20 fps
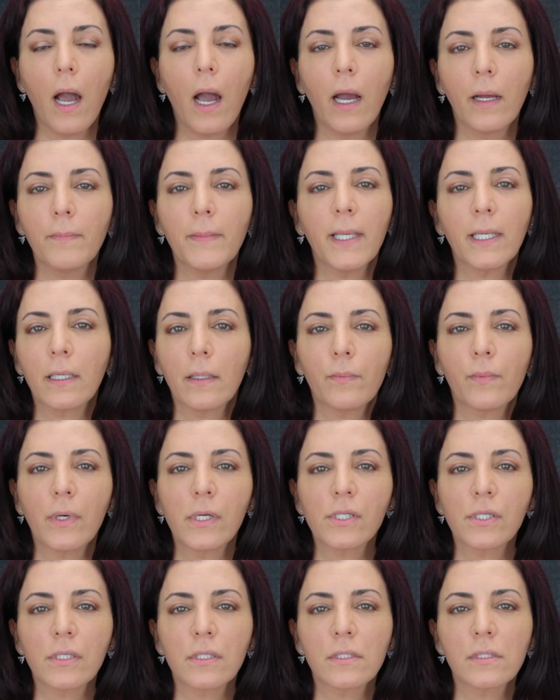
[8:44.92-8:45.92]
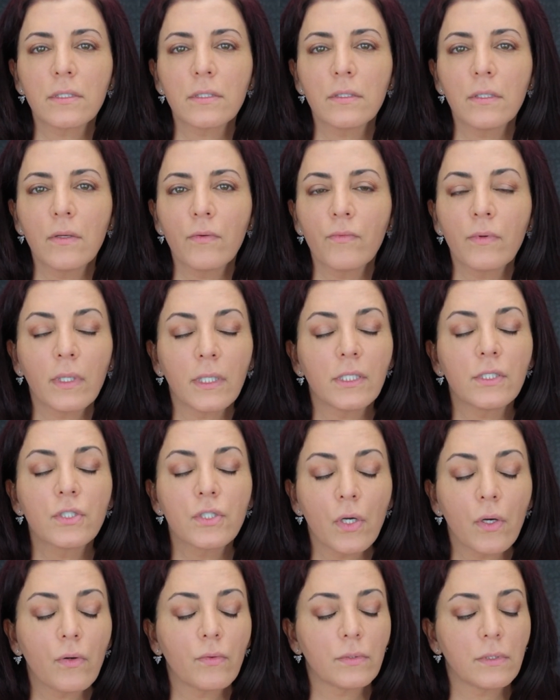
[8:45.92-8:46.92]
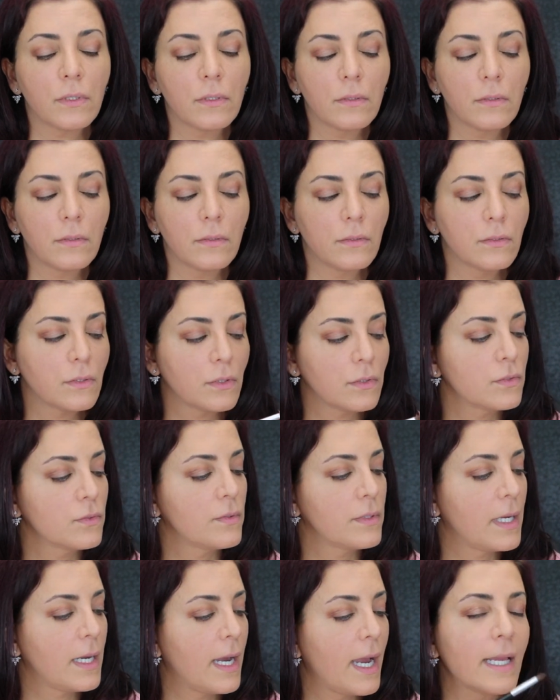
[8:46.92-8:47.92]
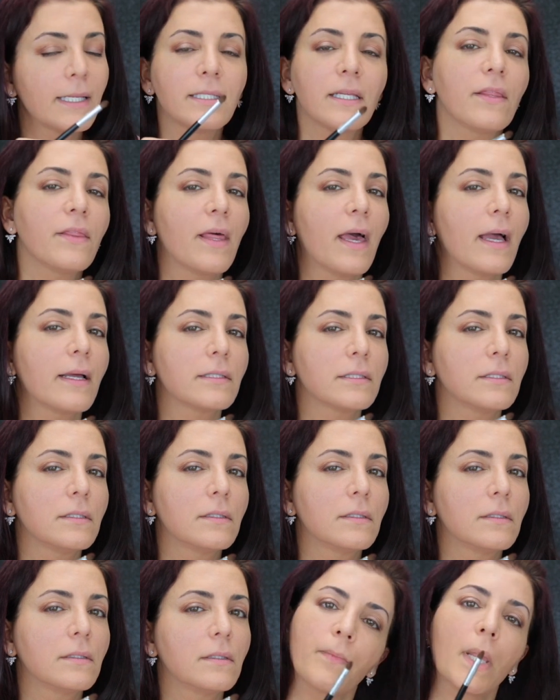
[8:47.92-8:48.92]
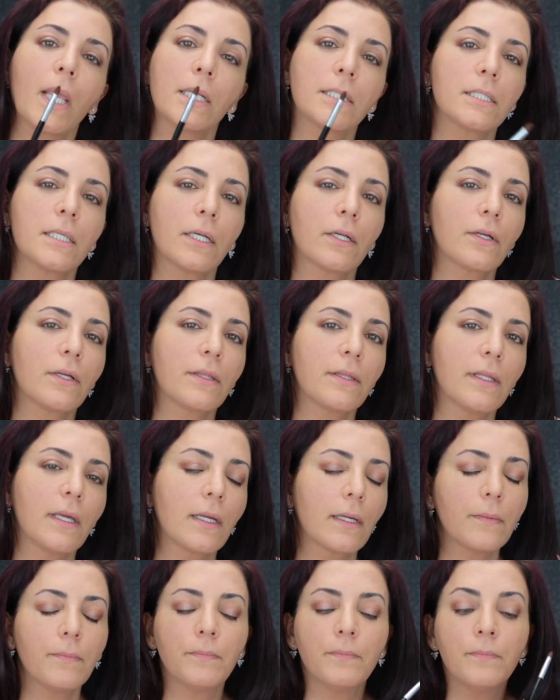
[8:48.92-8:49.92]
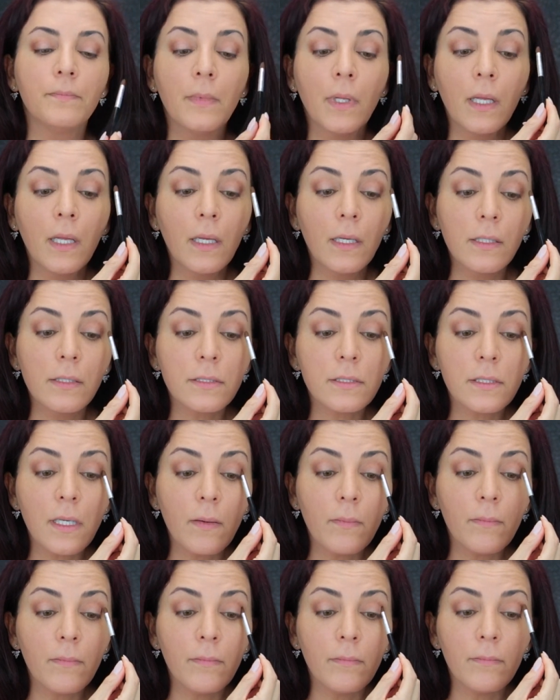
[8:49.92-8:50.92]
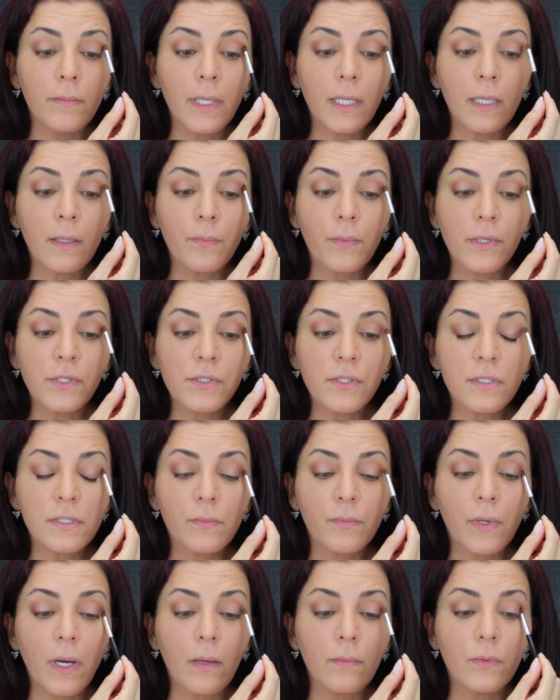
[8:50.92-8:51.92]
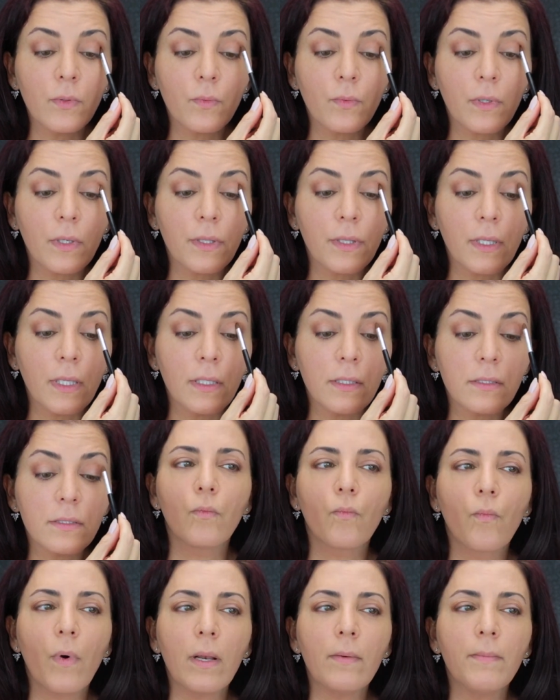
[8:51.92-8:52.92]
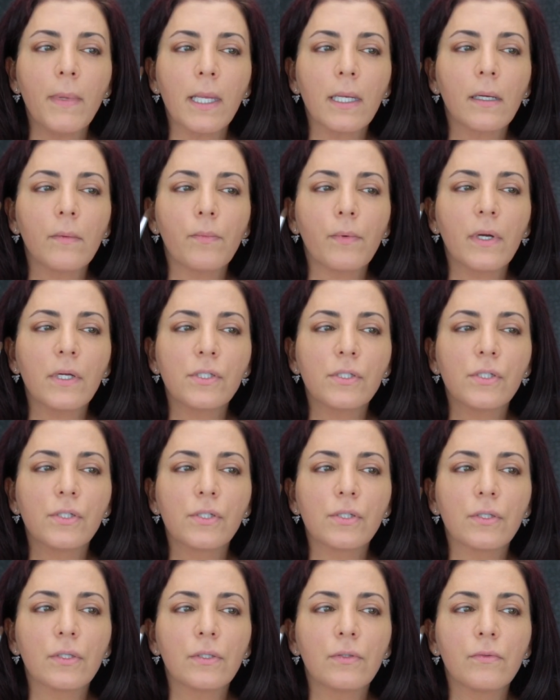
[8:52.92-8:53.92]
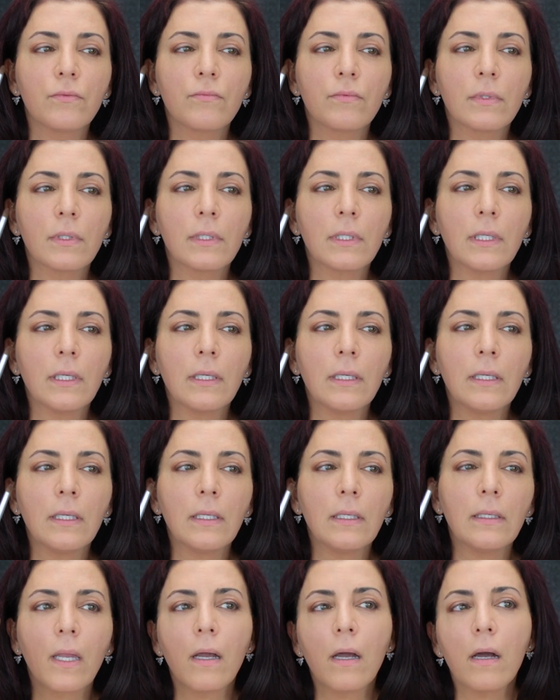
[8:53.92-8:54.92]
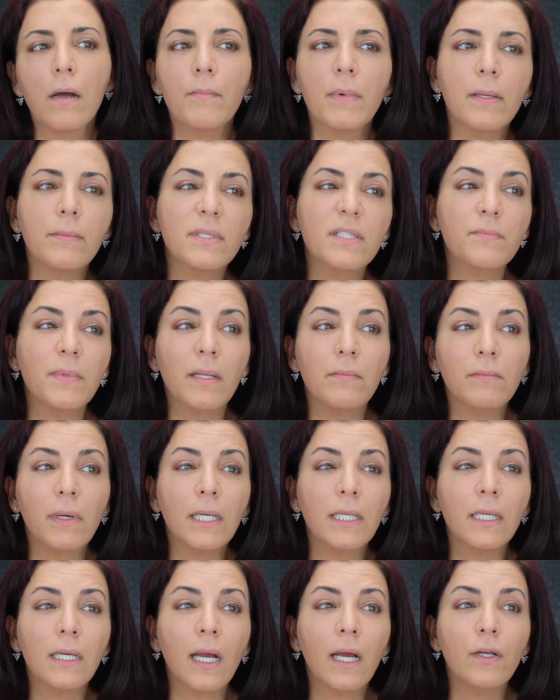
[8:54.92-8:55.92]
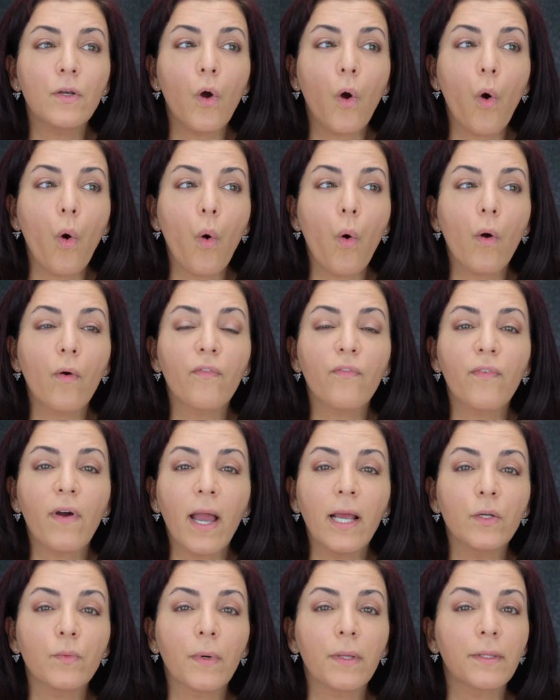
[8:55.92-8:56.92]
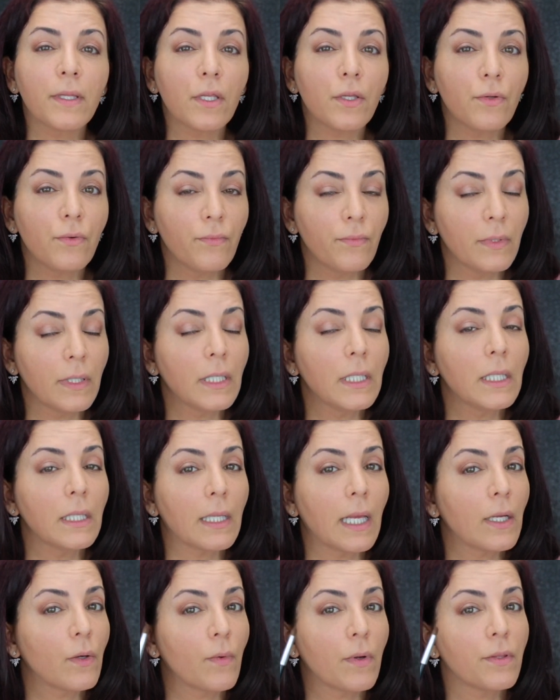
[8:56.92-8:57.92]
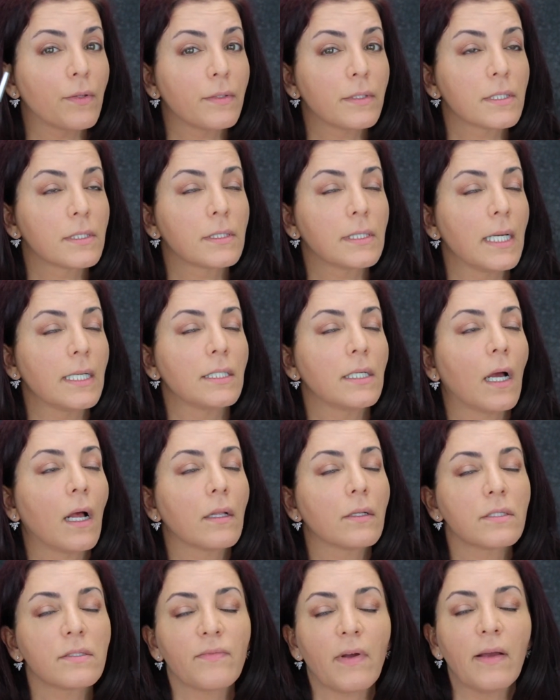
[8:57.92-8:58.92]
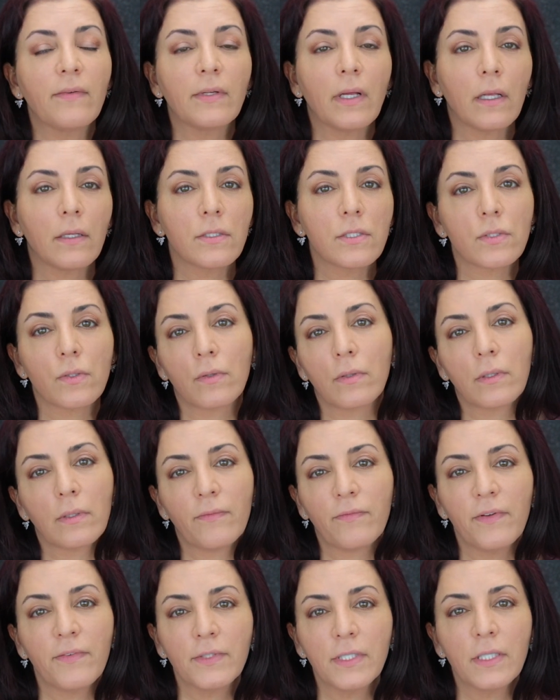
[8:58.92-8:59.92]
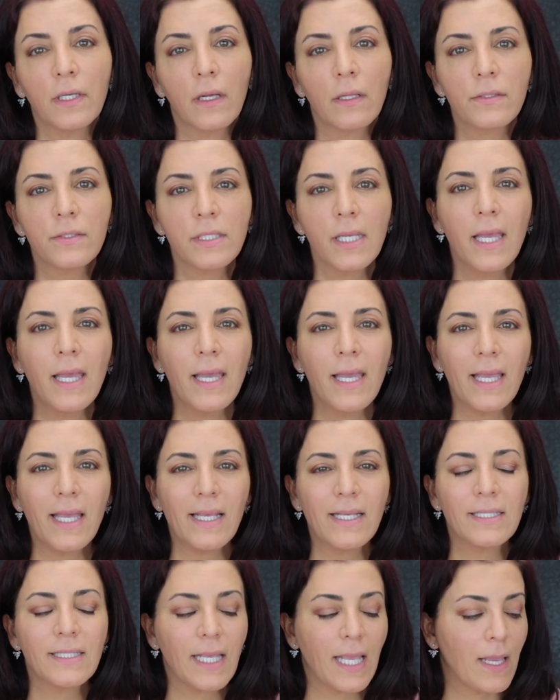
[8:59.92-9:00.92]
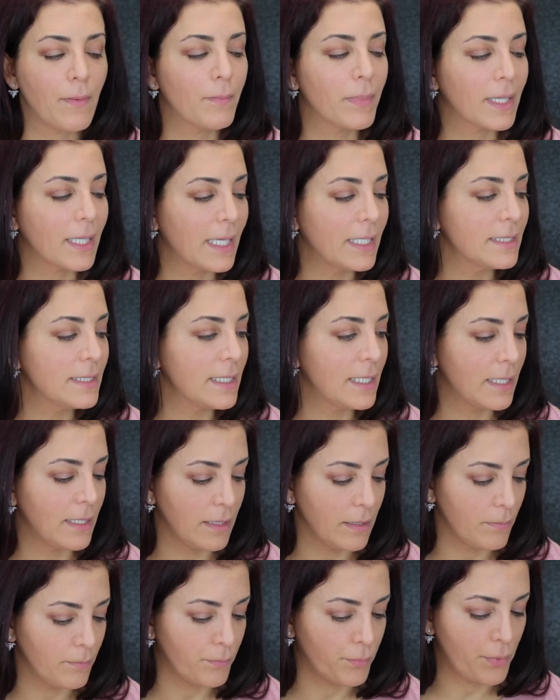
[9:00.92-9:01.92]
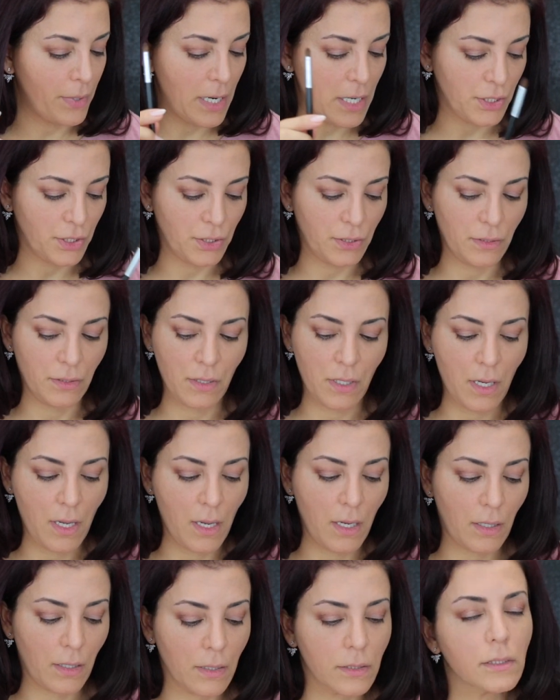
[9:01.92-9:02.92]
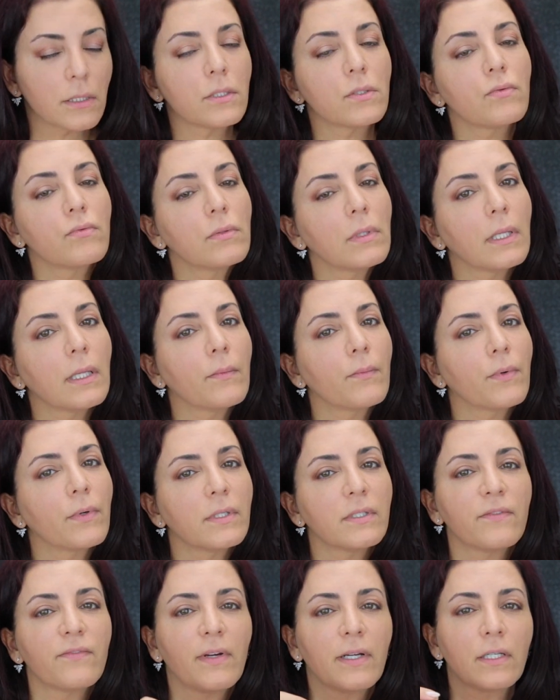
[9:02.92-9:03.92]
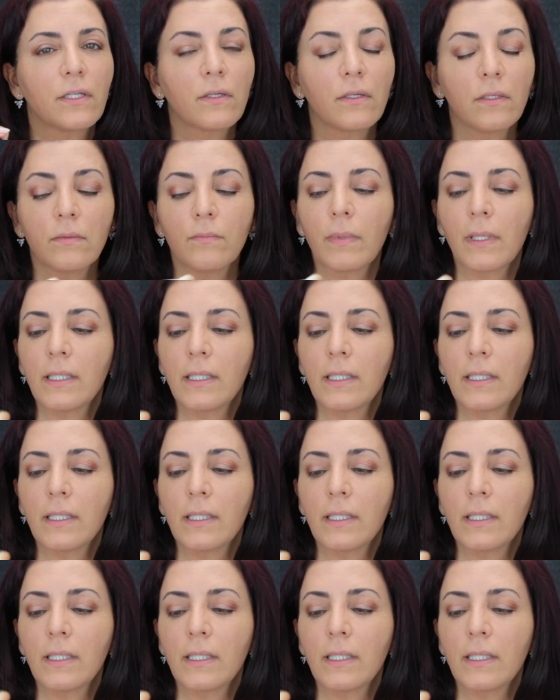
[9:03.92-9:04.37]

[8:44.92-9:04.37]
on makeup brushes. Really don't. Don't do that. I did that. It's not a good thing. Some makeup brushes are probably worth it. One makeup brush you should really maybe spend money on, or find one that you really like, whether it's $10, $5, or $50, is a blending brush, because it's really important to find a good